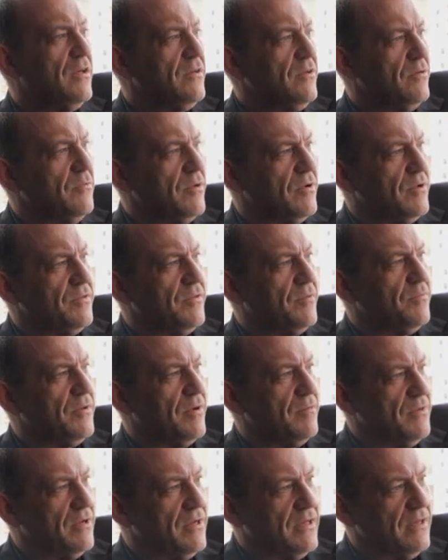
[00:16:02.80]
we got the
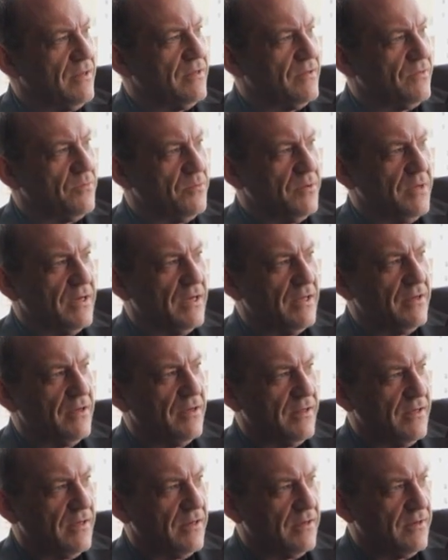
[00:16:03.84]
Premier League this weekend, I
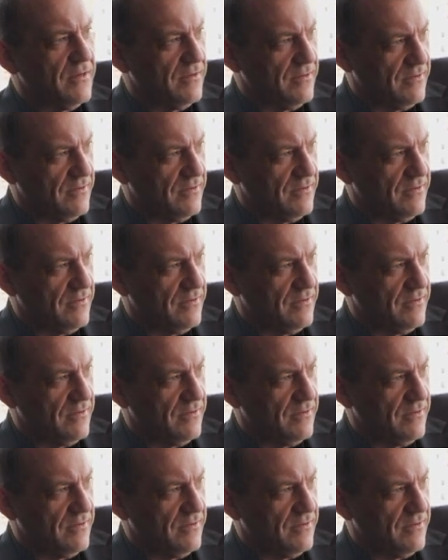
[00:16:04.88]
think.